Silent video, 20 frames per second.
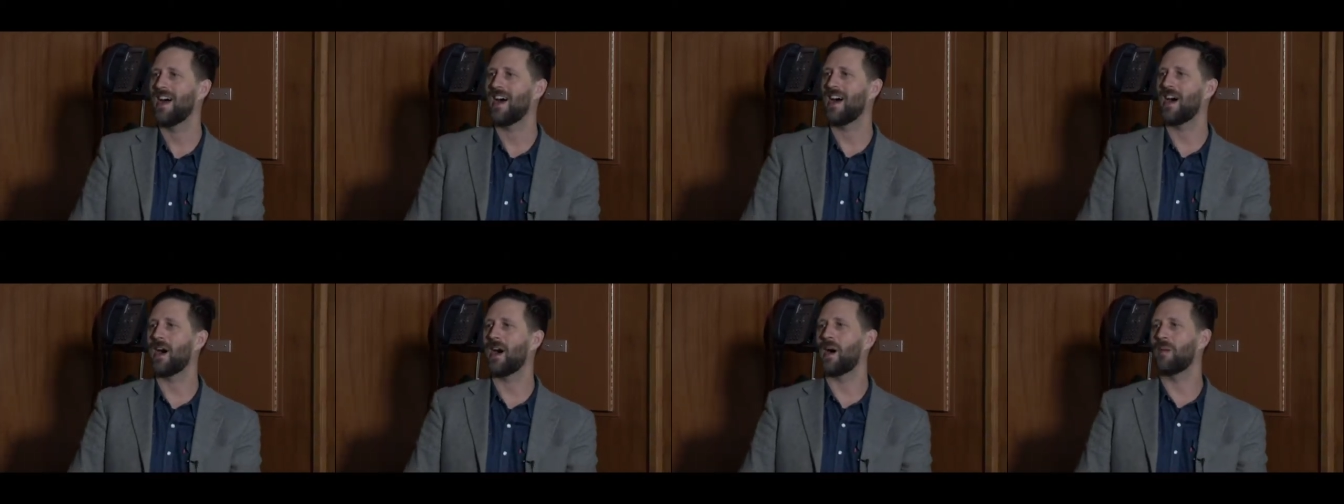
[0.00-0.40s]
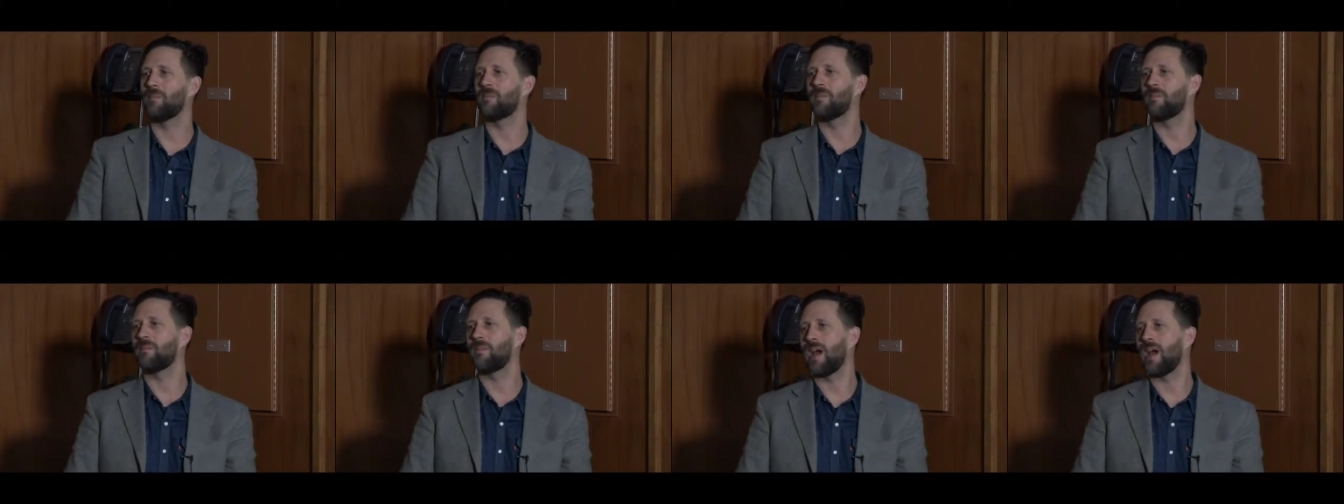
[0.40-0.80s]

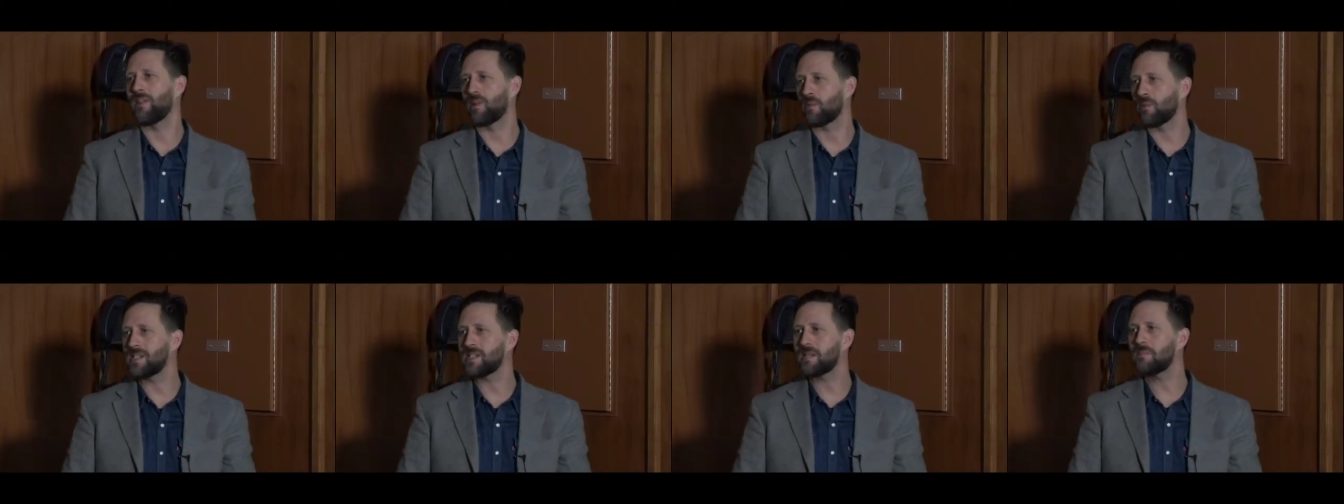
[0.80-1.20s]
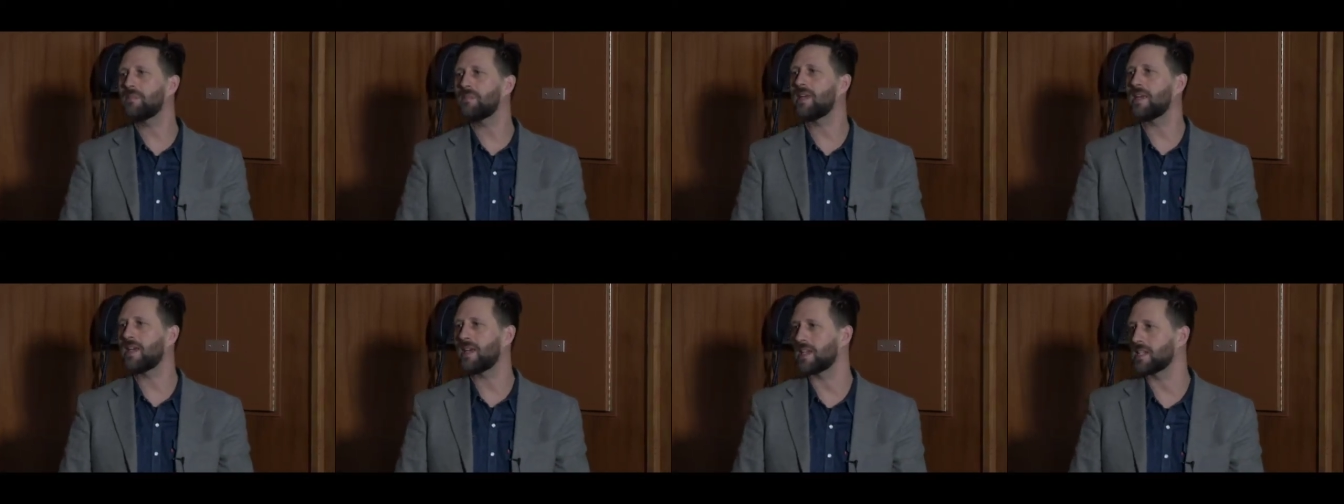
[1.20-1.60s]
And the reason
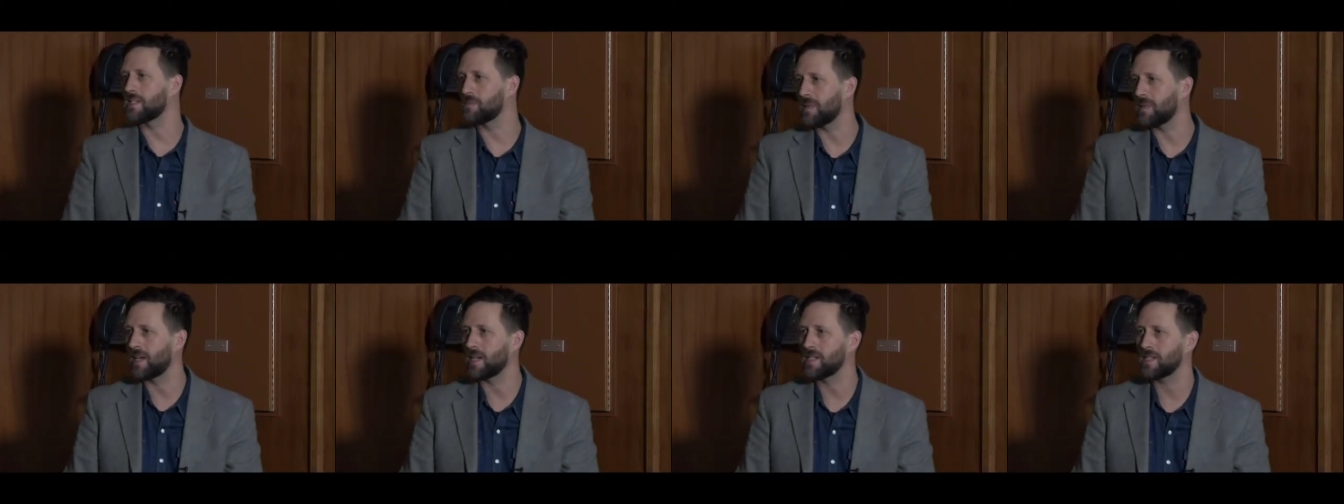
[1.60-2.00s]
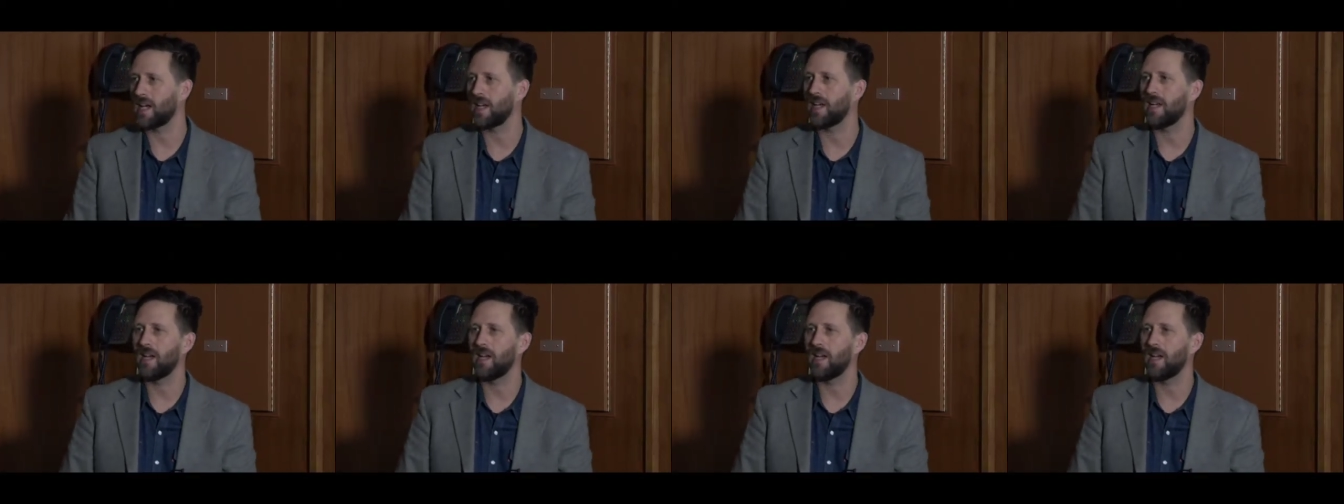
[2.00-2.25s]
being is because